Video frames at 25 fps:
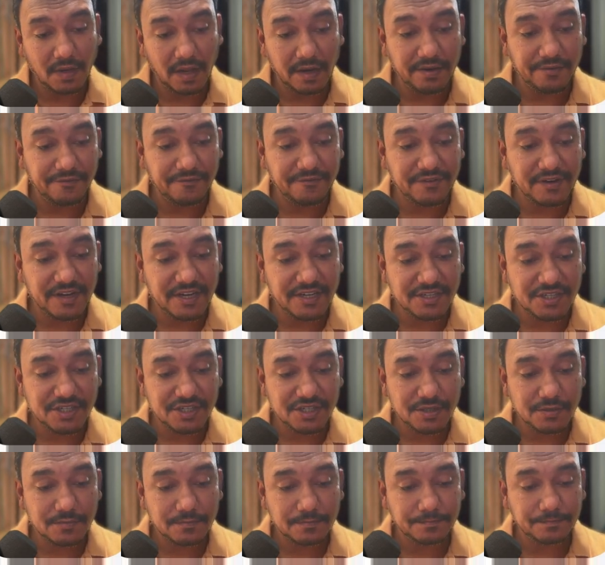
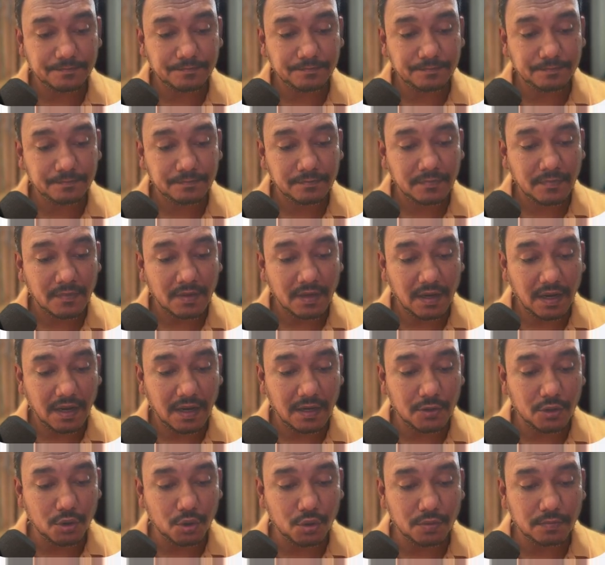refresh,
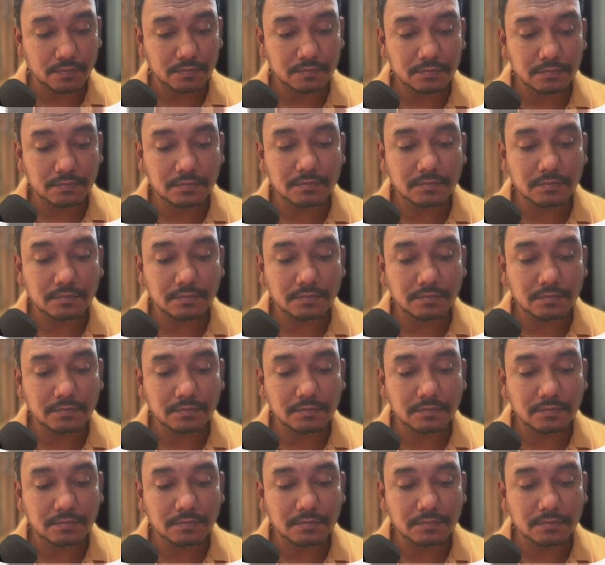I'll do